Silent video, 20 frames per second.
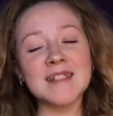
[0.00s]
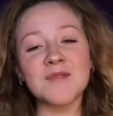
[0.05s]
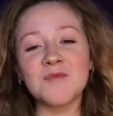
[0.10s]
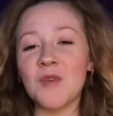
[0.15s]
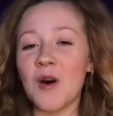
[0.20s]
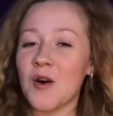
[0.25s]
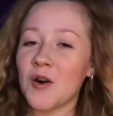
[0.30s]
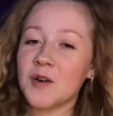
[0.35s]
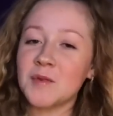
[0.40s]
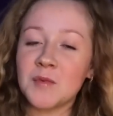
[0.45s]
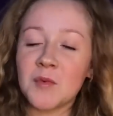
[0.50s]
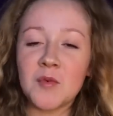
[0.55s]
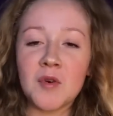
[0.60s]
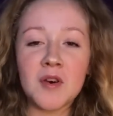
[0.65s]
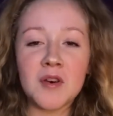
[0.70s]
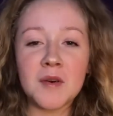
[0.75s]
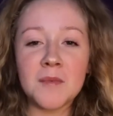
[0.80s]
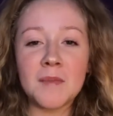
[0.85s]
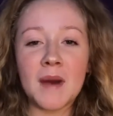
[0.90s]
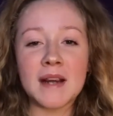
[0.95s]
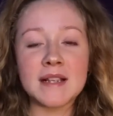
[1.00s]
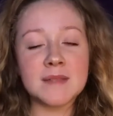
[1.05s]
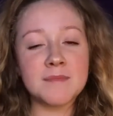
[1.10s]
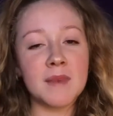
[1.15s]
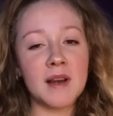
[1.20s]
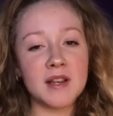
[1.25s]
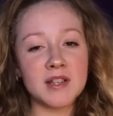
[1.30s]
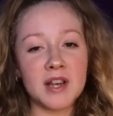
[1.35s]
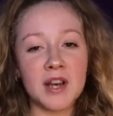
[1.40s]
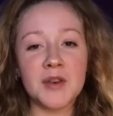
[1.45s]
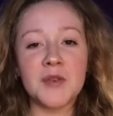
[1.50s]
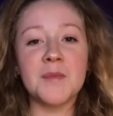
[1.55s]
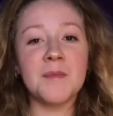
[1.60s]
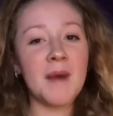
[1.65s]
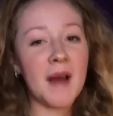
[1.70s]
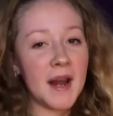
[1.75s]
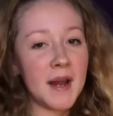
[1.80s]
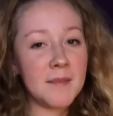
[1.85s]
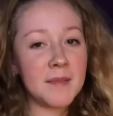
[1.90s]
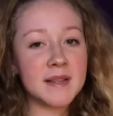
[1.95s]
welcome back to my channel.
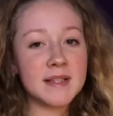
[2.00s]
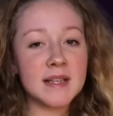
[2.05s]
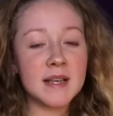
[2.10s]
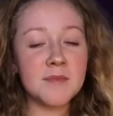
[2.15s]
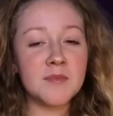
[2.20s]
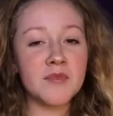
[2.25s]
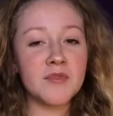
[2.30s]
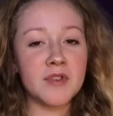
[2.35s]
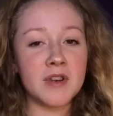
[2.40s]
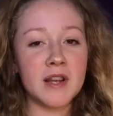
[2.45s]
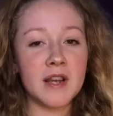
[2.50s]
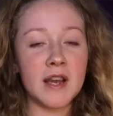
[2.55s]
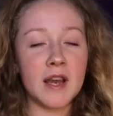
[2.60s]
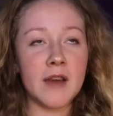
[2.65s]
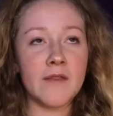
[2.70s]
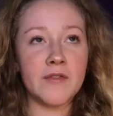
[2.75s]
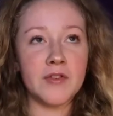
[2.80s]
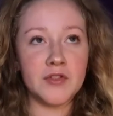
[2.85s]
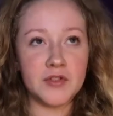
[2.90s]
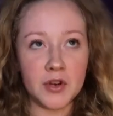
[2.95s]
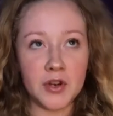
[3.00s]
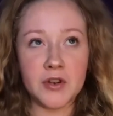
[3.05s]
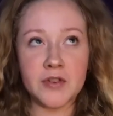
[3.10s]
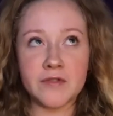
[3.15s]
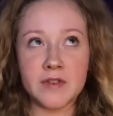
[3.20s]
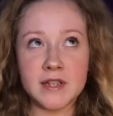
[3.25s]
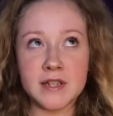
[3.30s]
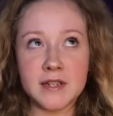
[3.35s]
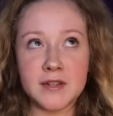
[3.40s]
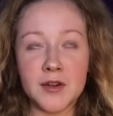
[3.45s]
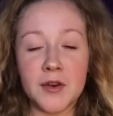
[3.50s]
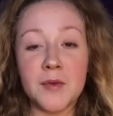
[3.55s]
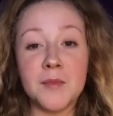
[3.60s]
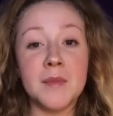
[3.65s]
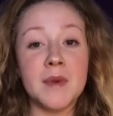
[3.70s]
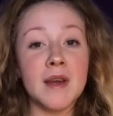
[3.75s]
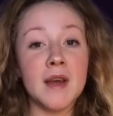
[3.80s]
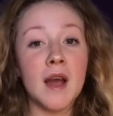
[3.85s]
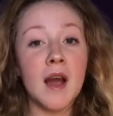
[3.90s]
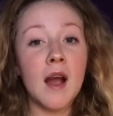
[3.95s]
My name is Leah Márie, if you don't already know
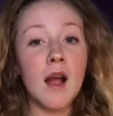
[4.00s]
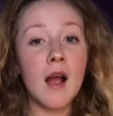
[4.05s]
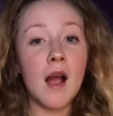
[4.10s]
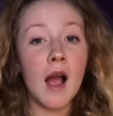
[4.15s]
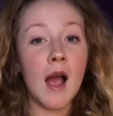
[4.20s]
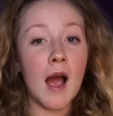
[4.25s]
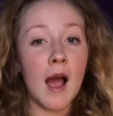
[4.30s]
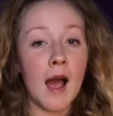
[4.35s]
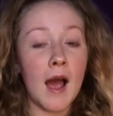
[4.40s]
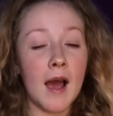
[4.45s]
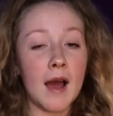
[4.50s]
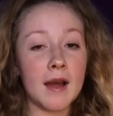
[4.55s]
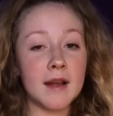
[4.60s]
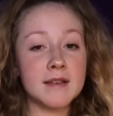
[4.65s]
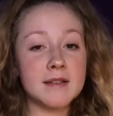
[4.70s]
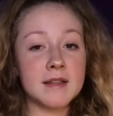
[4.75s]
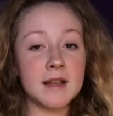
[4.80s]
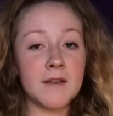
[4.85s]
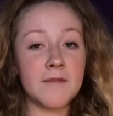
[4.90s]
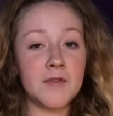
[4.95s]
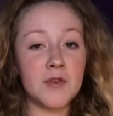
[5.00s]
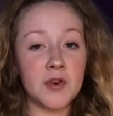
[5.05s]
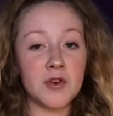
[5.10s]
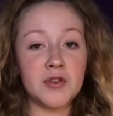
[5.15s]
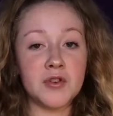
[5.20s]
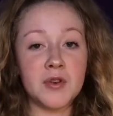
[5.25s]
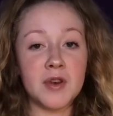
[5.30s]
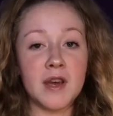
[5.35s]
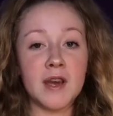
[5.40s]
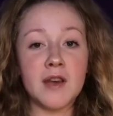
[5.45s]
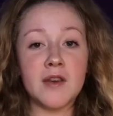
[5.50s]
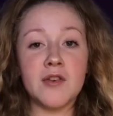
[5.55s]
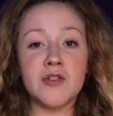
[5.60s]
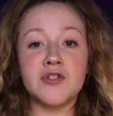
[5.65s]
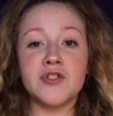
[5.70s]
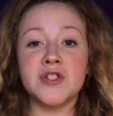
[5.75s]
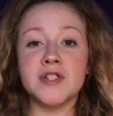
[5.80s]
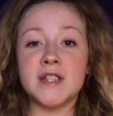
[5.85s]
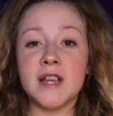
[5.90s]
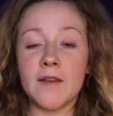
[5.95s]
me, and if you're new here, you
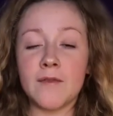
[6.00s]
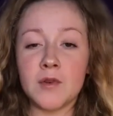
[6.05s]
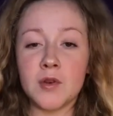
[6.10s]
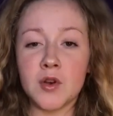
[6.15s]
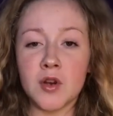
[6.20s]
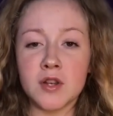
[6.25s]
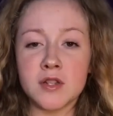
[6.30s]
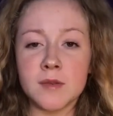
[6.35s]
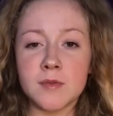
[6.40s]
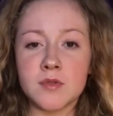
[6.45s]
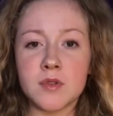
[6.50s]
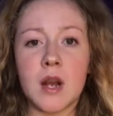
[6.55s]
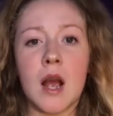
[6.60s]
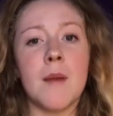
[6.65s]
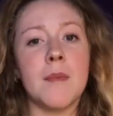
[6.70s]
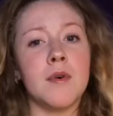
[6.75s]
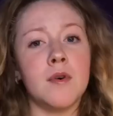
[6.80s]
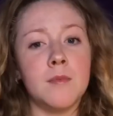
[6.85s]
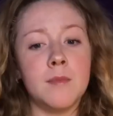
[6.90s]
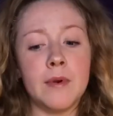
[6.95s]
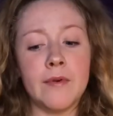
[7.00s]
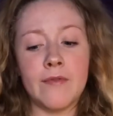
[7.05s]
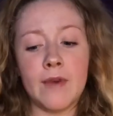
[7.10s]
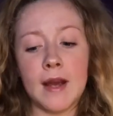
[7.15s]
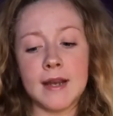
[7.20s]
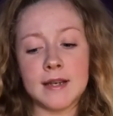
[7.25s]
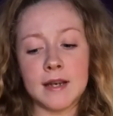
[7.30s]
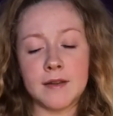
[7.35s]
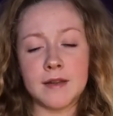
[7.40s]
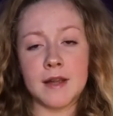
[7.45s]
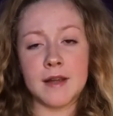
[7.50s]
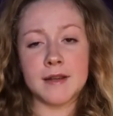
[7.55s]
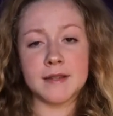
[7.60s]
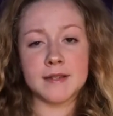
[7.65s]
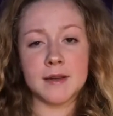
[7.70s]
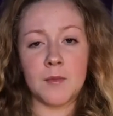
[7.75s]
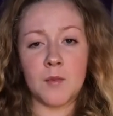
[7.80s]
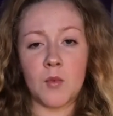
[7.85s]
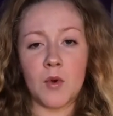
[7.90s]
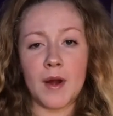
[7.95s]
should definitely go subscribe. It will be right down there
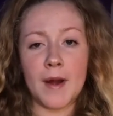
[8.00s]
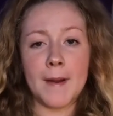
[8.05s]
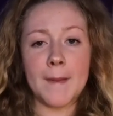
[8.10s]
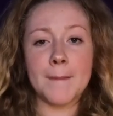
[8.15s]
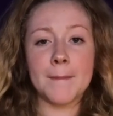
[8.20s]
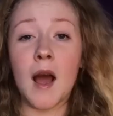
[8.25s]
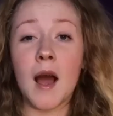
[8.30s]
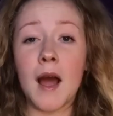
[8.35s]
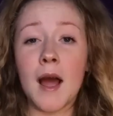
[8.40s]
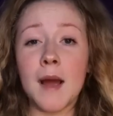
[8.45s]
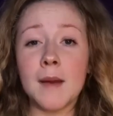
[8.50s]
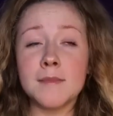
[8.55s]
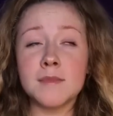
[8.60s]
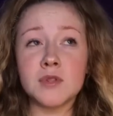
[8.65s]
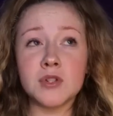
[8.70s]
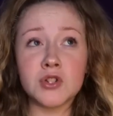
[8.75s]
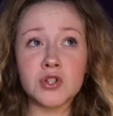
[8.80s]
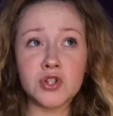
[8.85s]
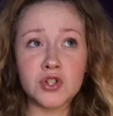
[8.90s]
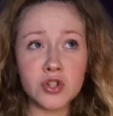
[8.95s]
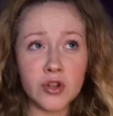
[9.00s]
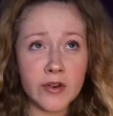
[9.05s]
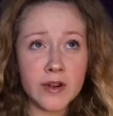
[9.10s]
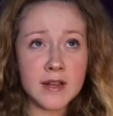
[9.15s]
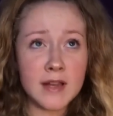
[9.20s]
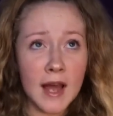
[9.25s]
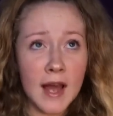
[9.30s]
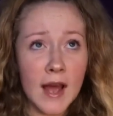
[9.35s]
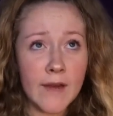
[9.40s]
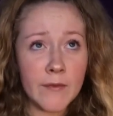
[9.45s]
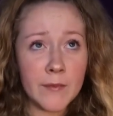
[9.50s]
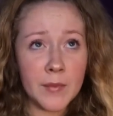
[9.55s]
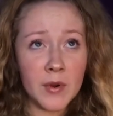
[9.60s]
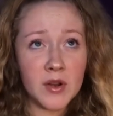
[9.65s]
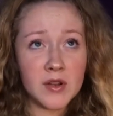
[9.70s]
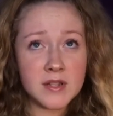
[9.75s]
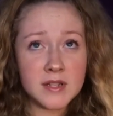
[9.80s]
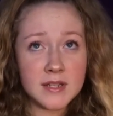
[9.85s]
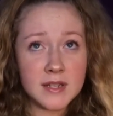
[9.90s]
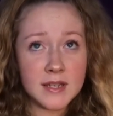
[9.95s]
somewhere. I'm sorry that I haven't
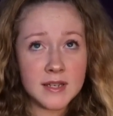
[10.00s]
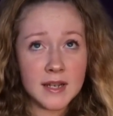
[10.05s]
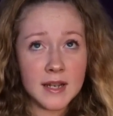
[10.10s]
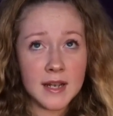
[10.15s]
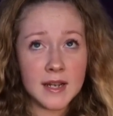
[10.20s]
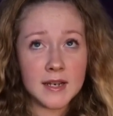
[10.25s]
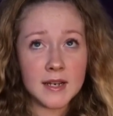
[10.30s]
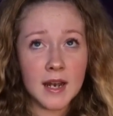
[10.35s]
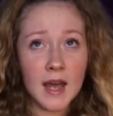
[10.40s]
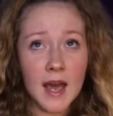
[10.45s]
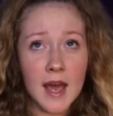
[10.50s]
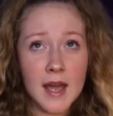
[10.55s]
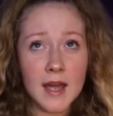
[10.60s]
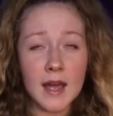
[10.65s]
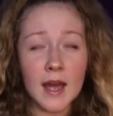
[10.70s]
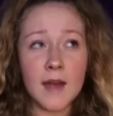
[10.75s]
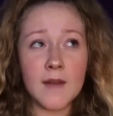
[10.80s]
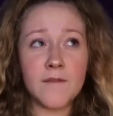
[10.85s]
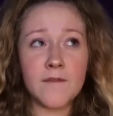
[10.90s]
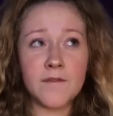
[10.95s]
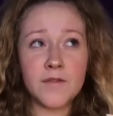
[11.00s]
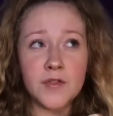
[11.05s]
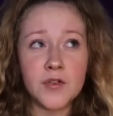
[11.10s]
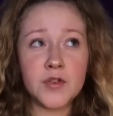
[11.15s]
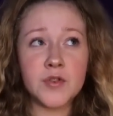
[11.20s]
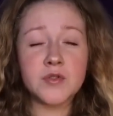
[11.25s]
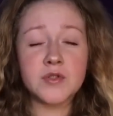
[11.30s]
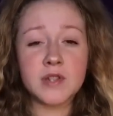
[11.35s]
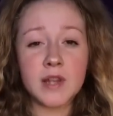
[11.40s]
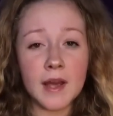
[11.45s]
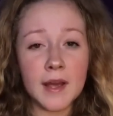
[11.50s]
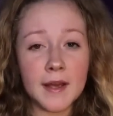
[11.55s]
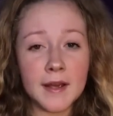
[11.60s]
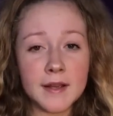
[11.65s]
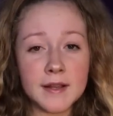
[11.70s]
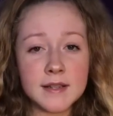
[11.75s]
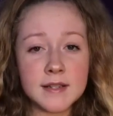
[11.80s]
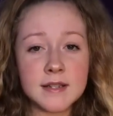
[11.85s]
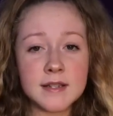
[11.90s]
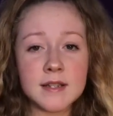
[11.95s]
posted in like a few
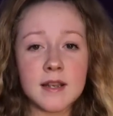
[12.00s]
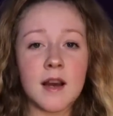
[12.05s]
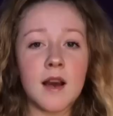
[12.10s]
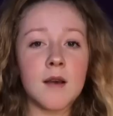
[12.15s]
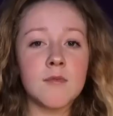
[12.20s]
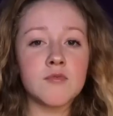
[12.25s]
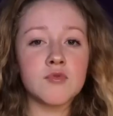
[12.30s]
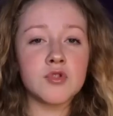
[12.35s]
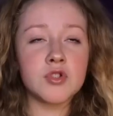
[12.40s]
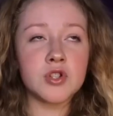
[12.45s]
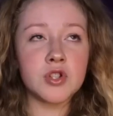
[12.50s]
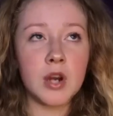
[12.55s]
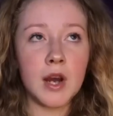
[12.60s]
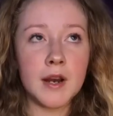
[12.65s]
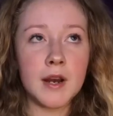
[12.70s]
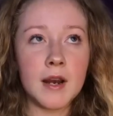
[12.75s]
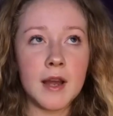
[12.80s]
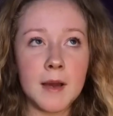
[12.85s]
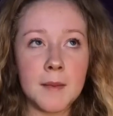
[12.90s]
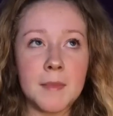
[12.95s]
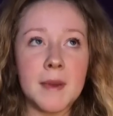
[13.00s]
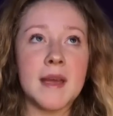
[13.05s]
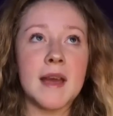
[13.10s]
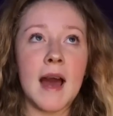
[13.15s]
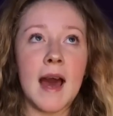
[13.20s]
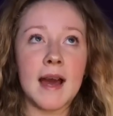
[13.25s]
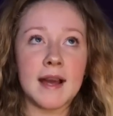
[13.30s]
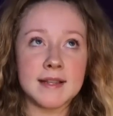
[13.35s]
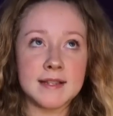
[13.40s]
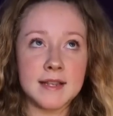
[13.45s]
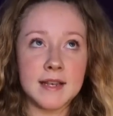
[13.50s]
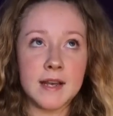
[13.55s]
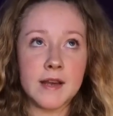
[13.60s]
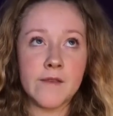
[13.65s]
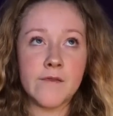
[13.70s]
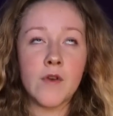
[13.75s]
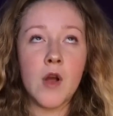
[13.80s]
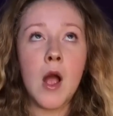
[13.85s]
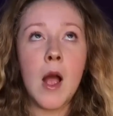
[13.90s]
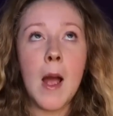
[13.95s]
days. I'm just trying to like be
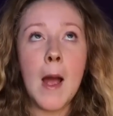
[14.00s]
active,